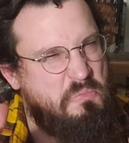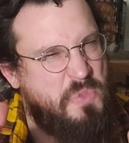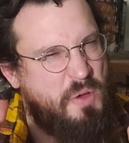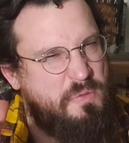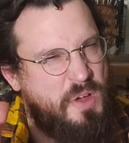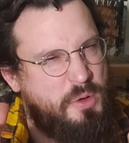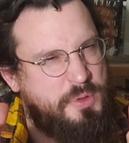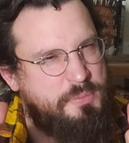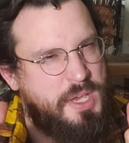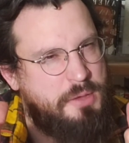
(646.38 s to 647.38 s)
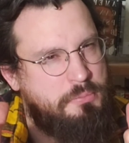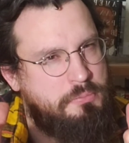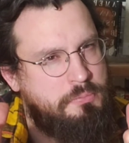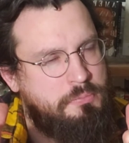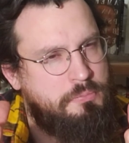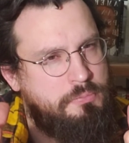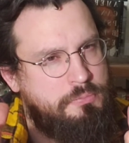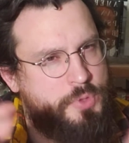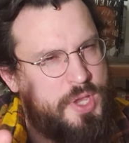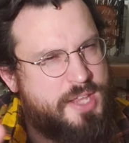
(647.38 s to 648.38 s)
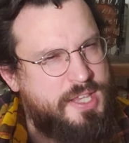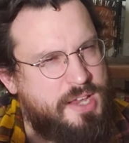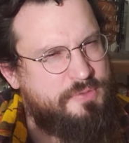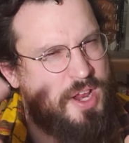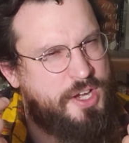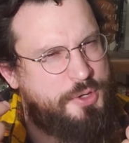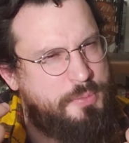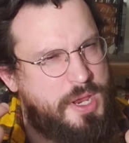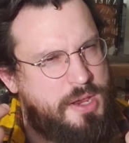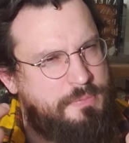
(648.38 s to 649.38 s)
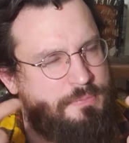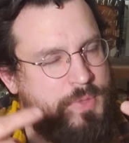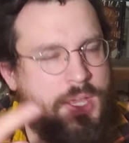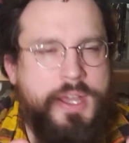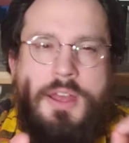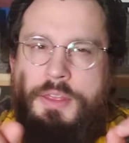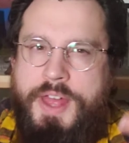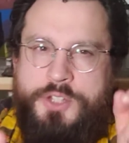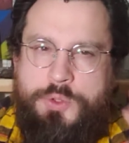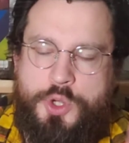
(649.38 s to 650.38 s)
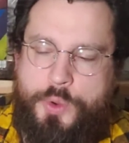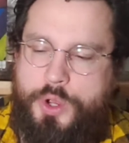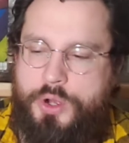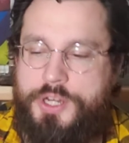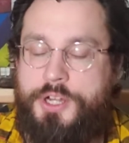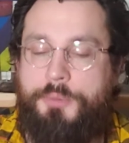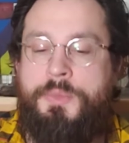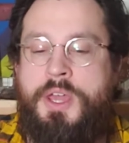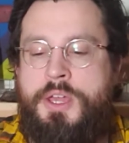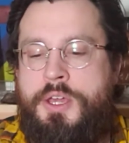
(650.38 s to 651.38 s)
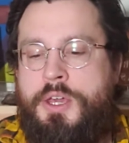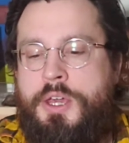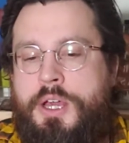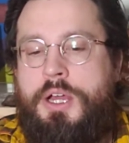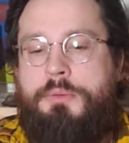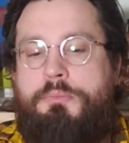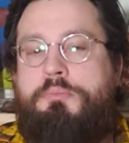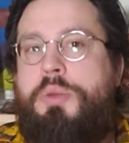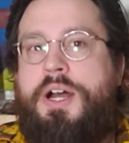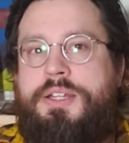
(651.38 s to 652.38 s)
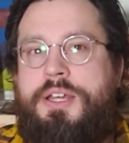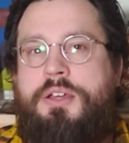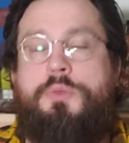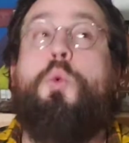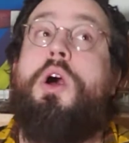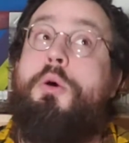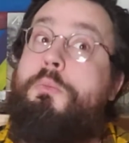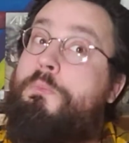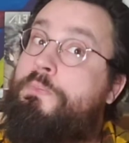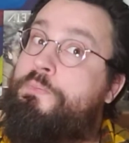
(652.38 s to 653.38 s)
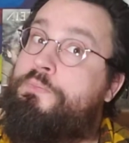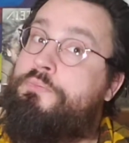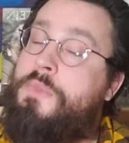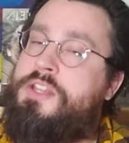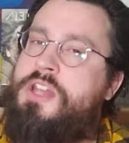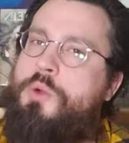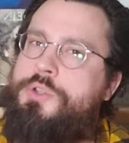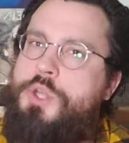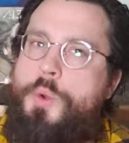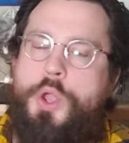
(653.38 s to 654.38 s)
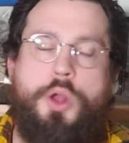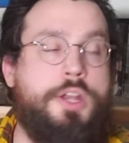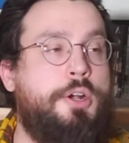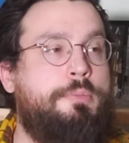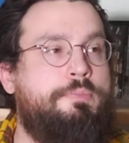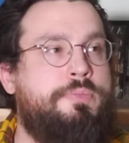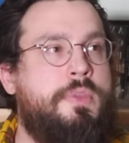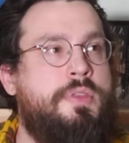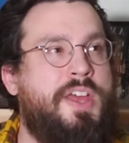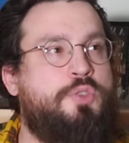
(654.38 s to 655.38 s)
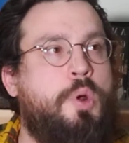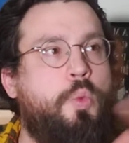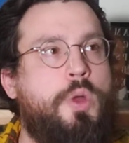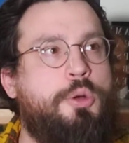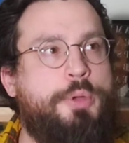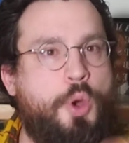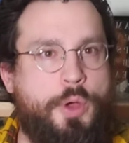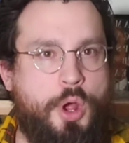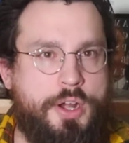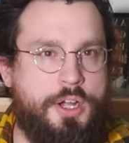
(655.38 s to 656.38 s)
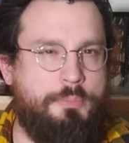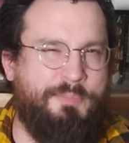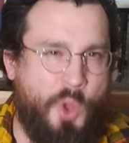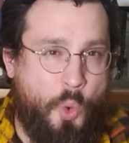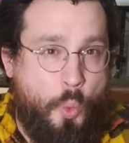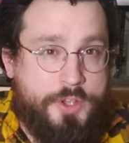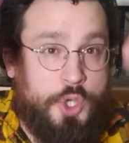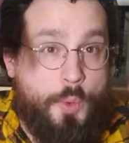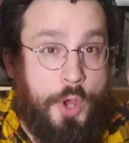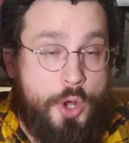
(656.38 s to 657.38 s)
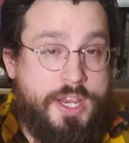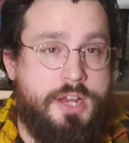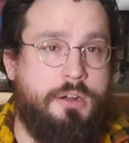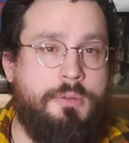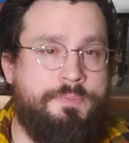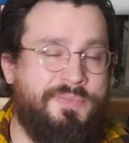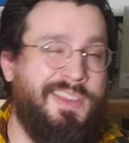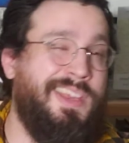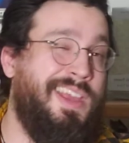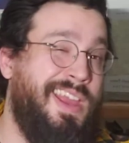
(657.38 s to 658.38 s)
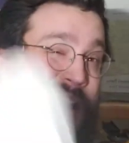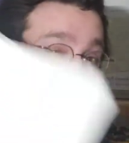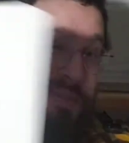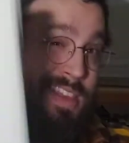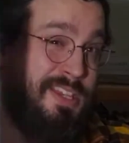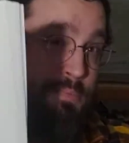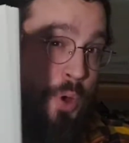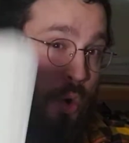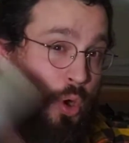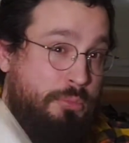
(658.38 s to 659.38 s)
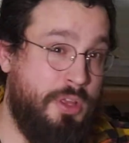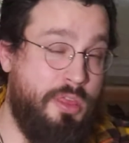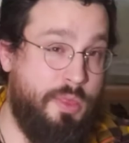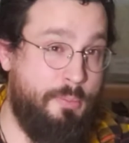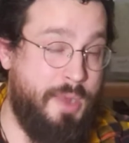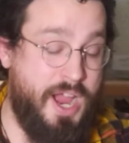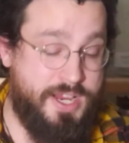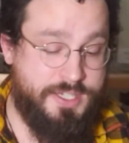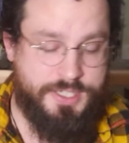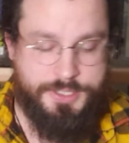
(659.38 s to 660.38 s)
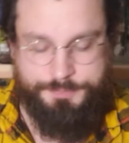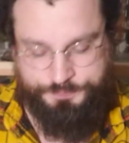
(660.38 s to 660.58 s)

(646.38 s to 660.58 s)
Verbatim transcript: Don't fuck with me. You can't take advantage of me. That's what's going on here. But, well, that's not what's going on here. That's what will be going on here. What's going on here in this poem, The Mice,